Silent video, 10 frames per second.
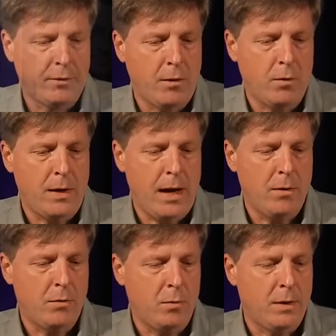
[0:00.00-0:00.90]
go
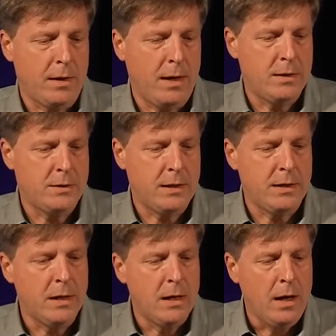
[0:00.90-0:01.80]
down with
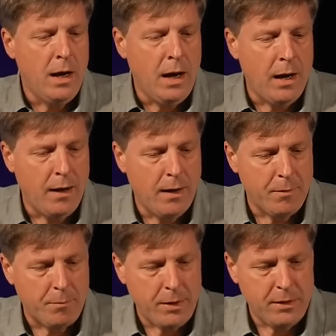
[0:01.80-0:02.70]
aging
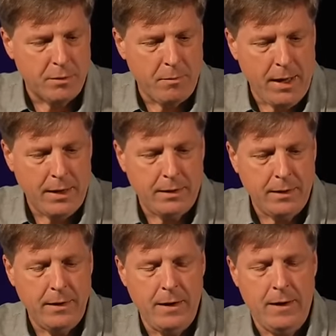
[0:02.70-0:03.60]
pretty
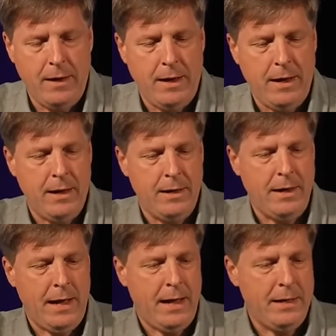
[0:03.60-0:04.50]
dramatically,
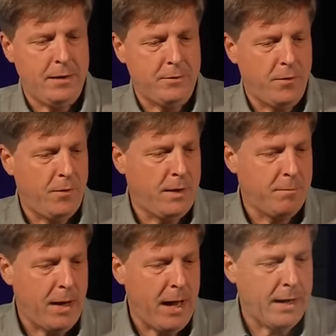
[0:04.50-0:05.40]
and adding
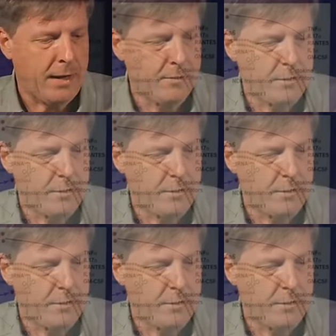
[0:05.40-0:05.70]
taurine back has